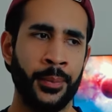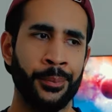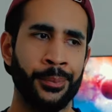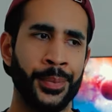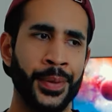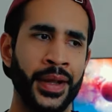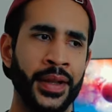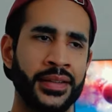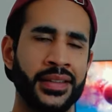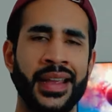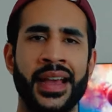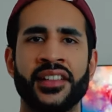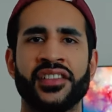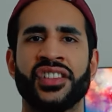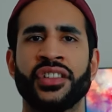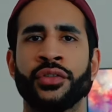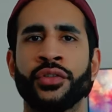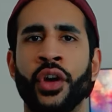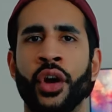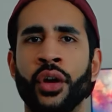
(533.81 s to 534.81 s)
But as
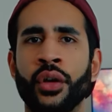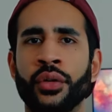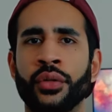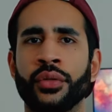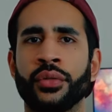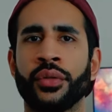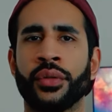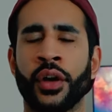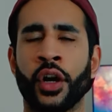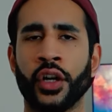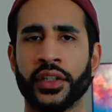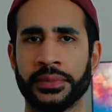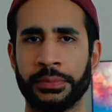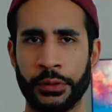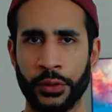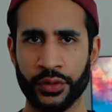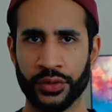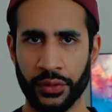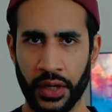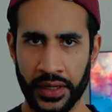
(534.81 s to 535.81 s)
you know, the
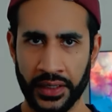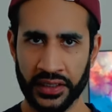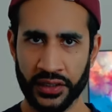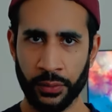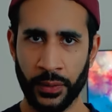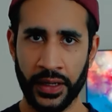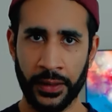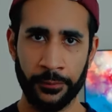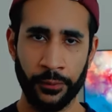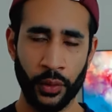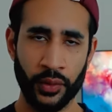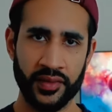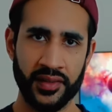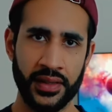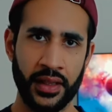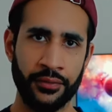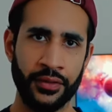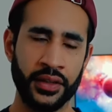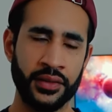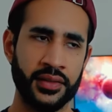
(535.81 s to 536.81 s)
hospital's running
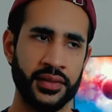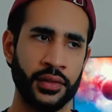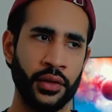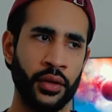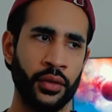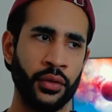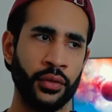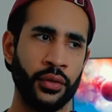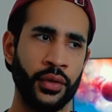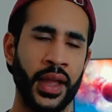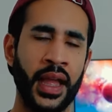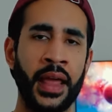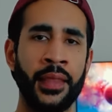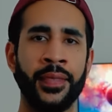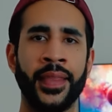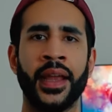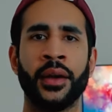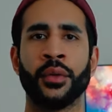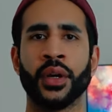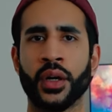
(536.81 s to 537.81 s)
24/7,
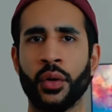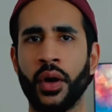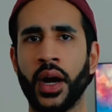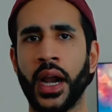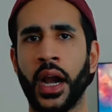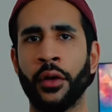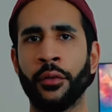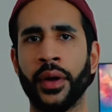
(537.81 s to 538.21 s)
and they require a